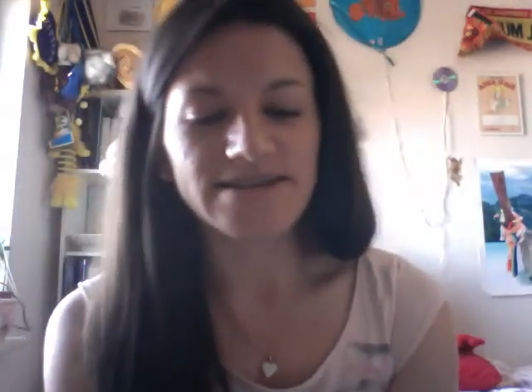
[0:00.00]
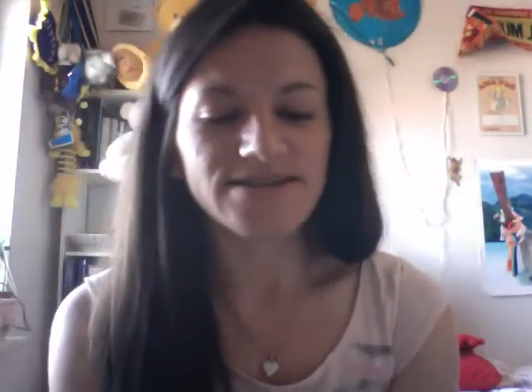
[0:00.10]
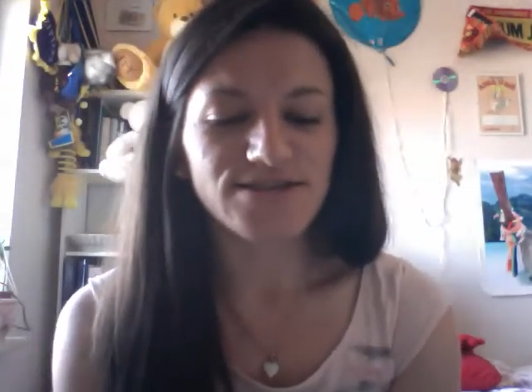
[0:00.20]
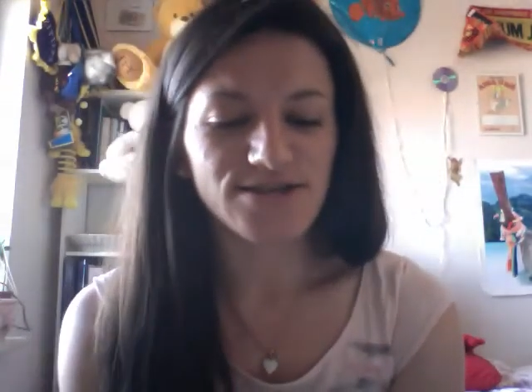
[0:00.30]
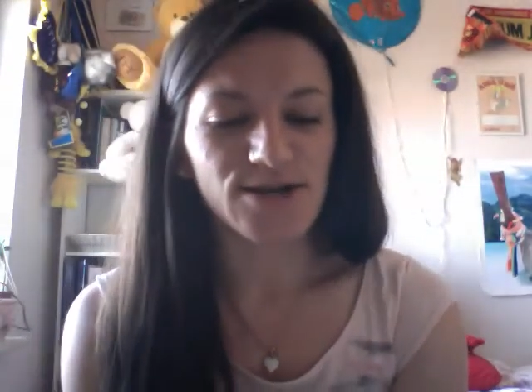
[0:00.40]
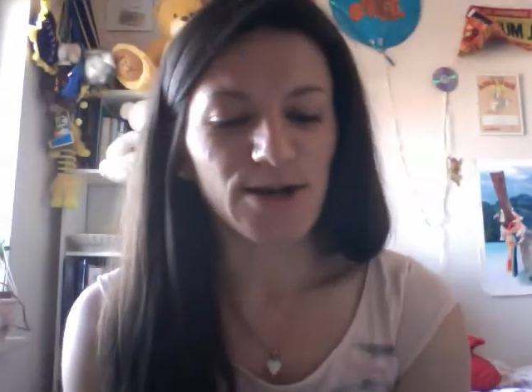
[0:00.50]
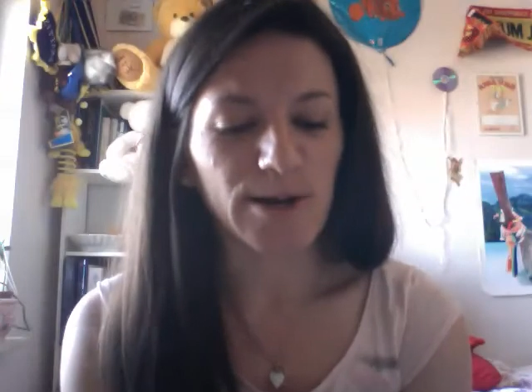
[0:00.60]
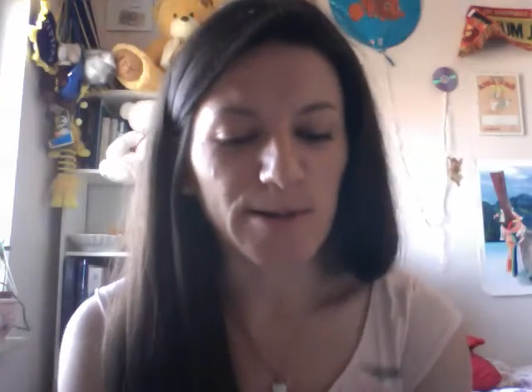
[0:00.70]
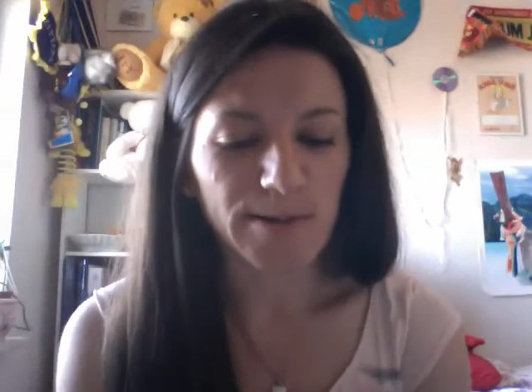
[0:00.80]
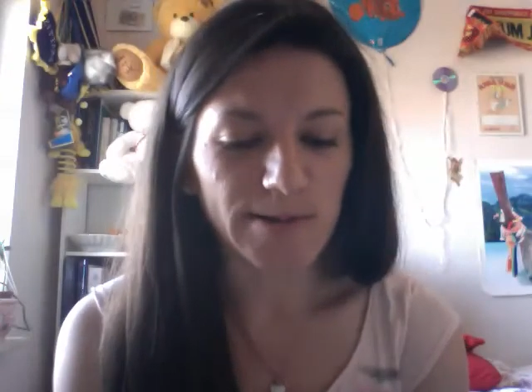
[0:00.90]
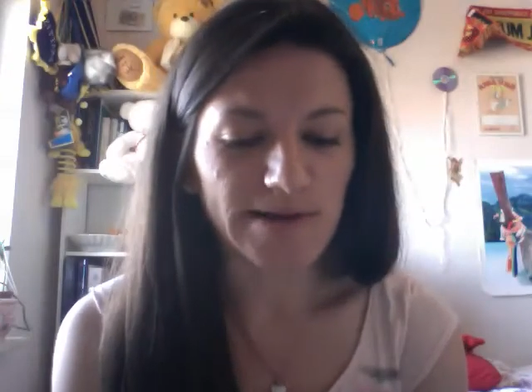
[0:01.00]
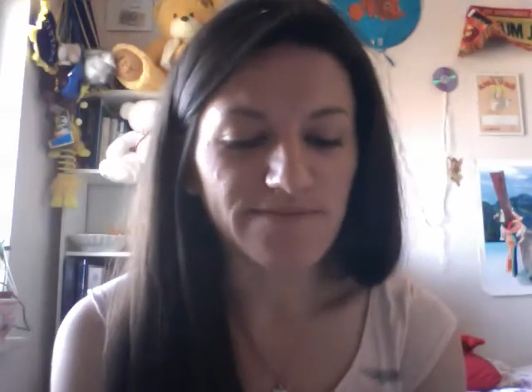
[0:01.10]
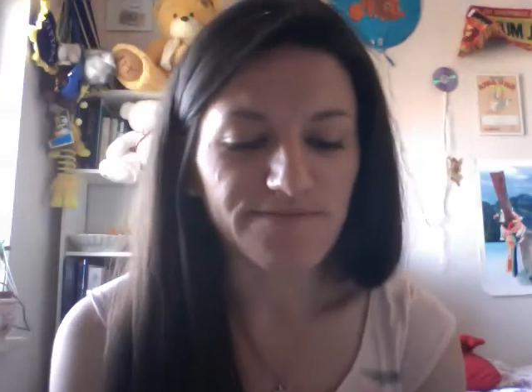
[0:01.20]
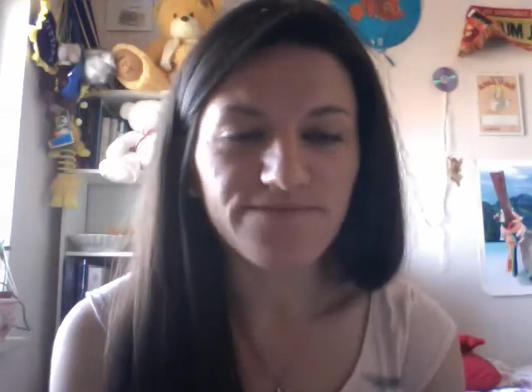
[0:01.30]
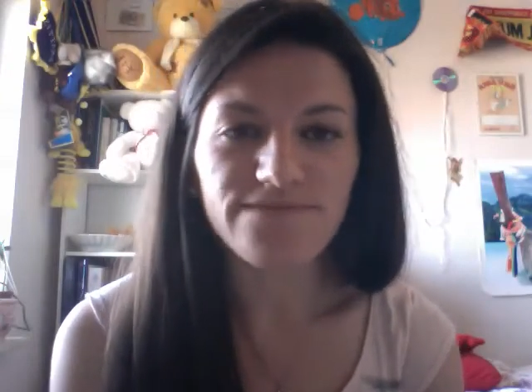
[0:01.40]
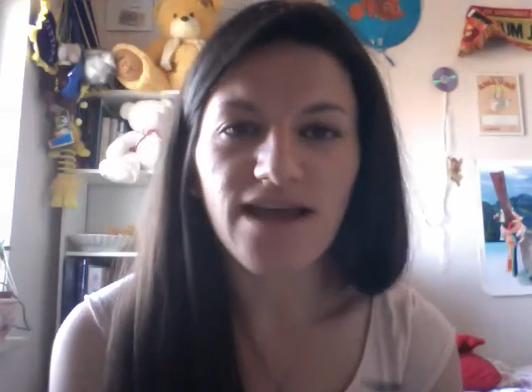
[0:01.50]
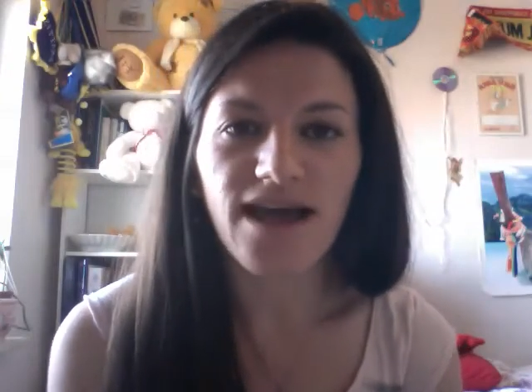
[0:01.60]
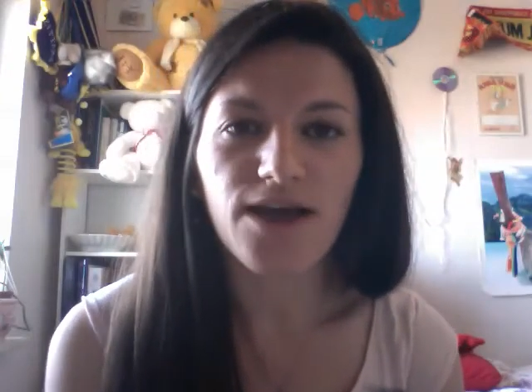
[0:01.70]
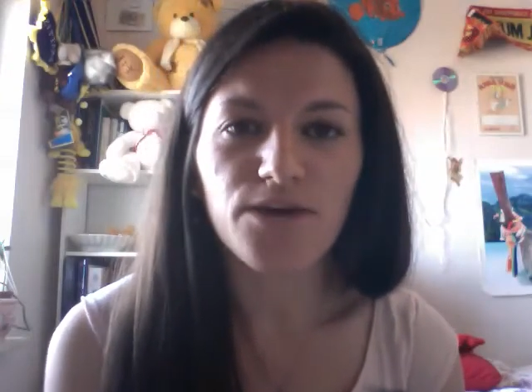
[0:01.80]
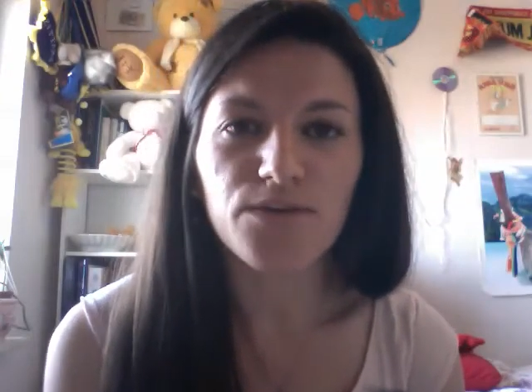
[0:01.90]
So
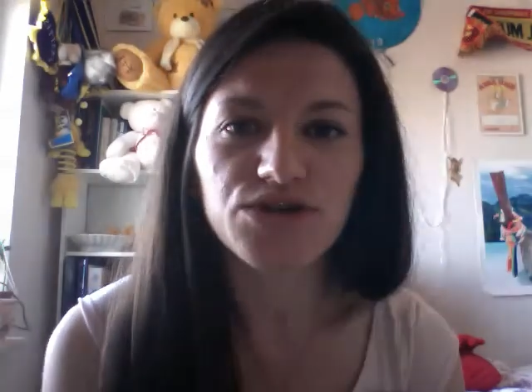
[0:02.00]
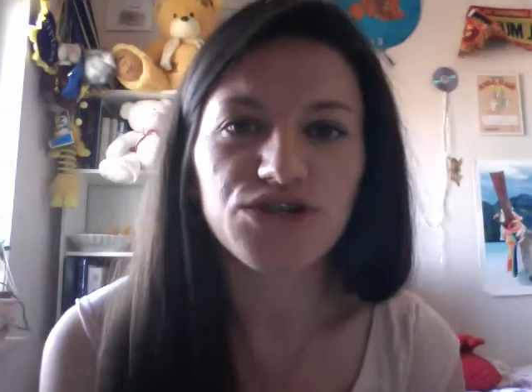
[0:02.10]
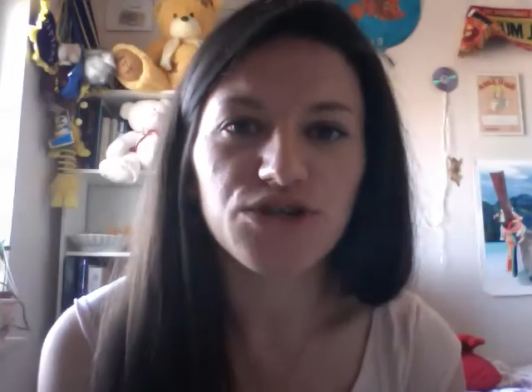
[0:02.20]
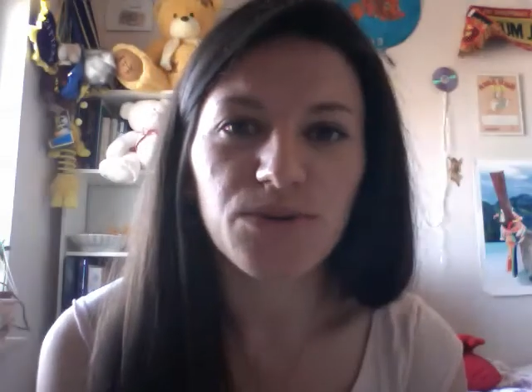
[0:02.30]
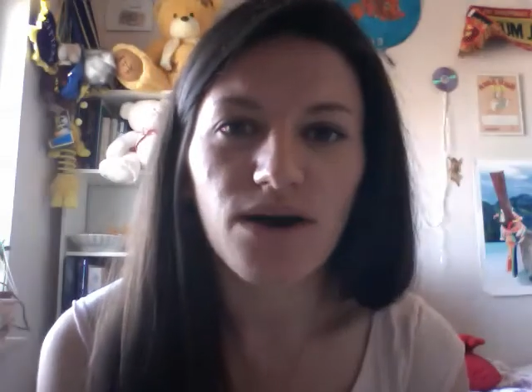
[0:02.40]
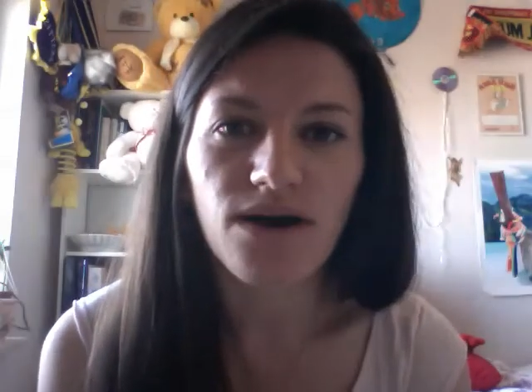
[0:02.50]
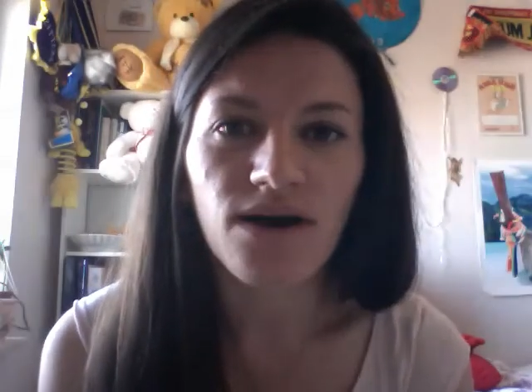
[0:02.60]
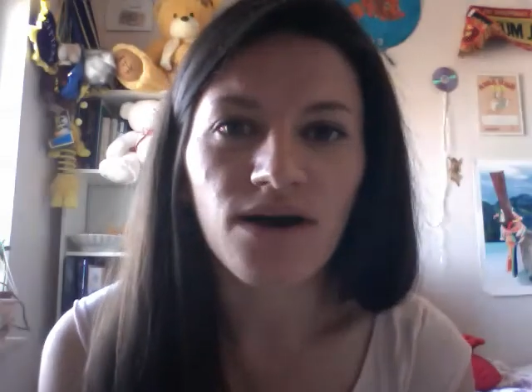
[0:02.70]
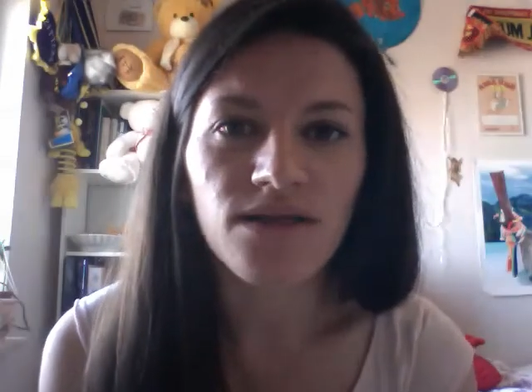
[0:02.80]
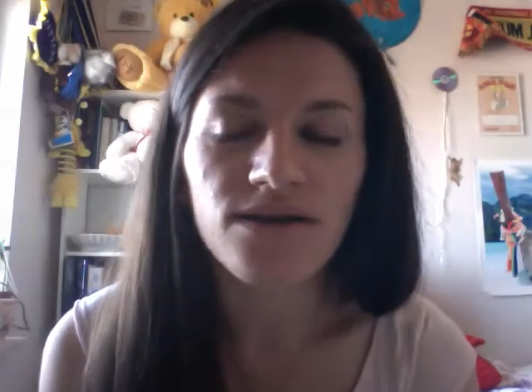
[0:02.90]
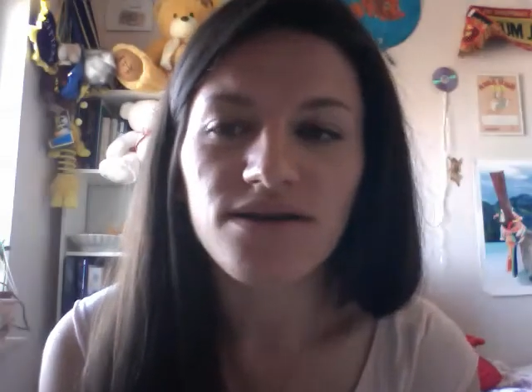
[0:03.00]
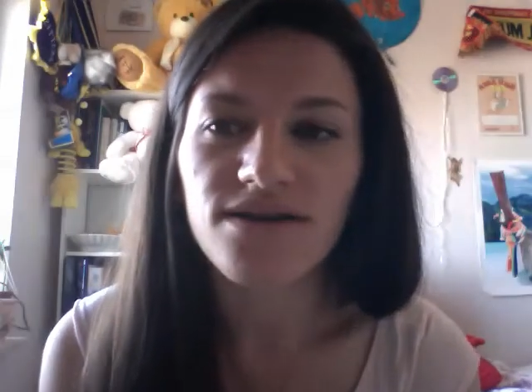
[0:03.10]
I wish you all